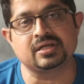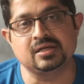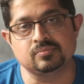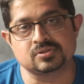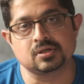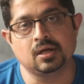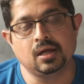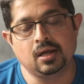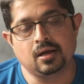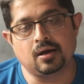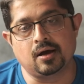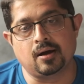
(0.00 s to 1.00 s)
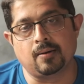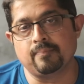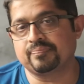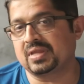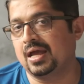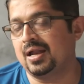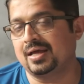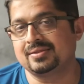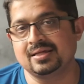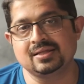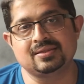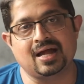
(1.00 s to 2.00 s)
teams. And I
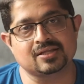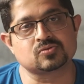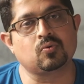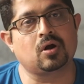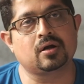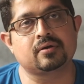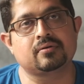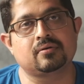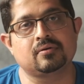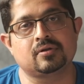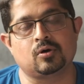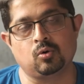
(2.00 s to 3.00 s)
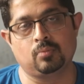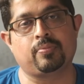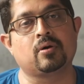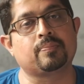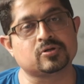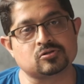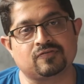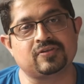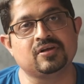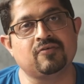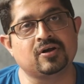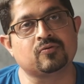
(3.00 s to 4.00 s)
think that's what the whole purpose of the
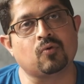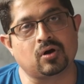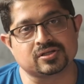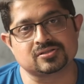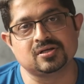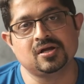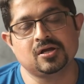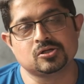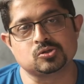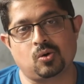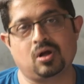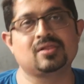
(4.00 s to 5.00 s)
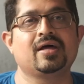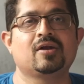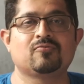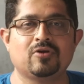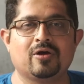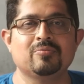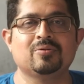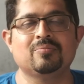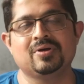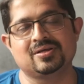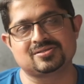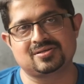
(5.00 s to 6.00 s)
event was. So all that would have been
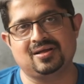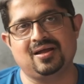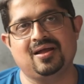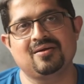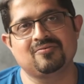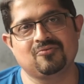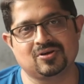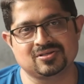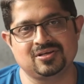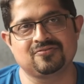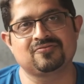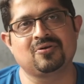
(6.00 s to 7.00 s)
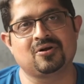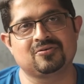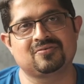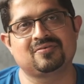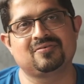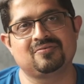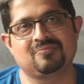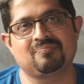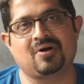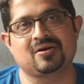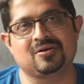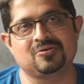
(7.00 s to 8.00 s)
missed, well, if not
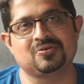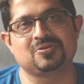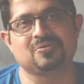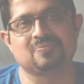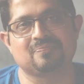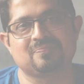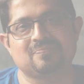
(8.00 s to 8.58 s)
partnered with you.